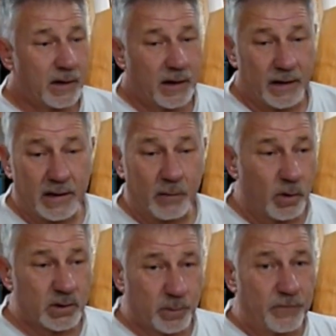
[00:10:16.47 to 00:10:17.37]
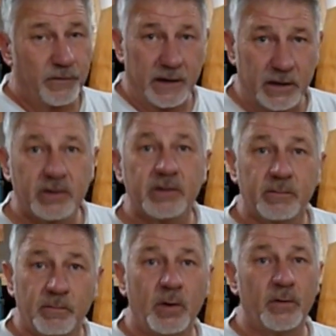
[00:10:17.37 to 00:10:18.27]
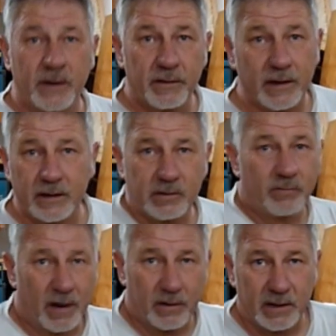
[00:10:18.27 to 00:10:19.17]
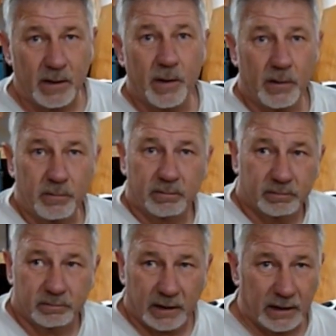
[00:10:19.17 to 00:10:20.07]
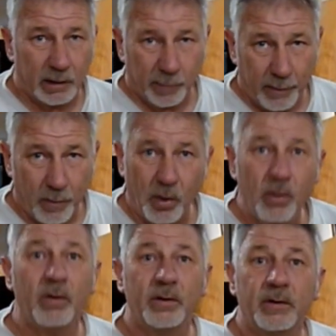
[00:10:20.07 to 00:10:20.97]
And then once we've finished moving things around in the boat a little bit more,